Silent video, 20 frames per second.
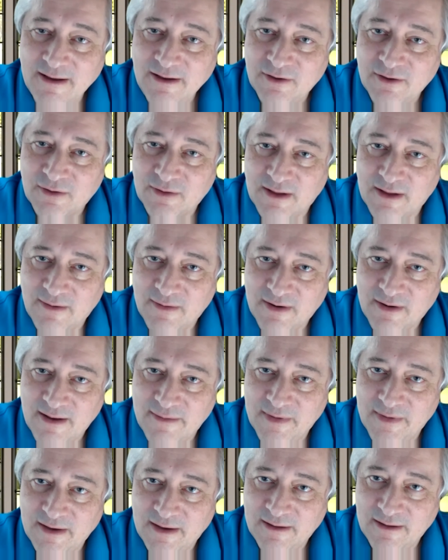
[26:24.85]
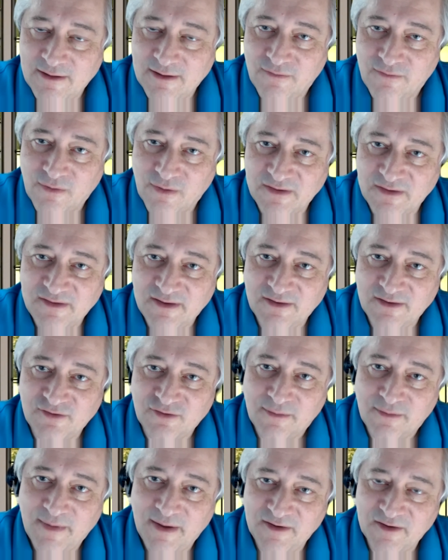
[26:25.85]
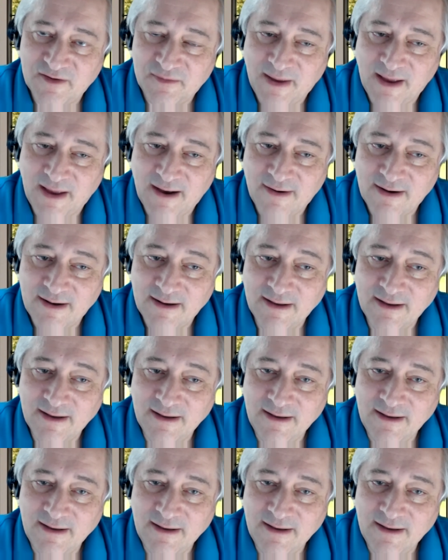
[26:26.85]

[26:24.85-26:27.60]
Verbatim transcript: You'll know what I mean. The voice has tremendous power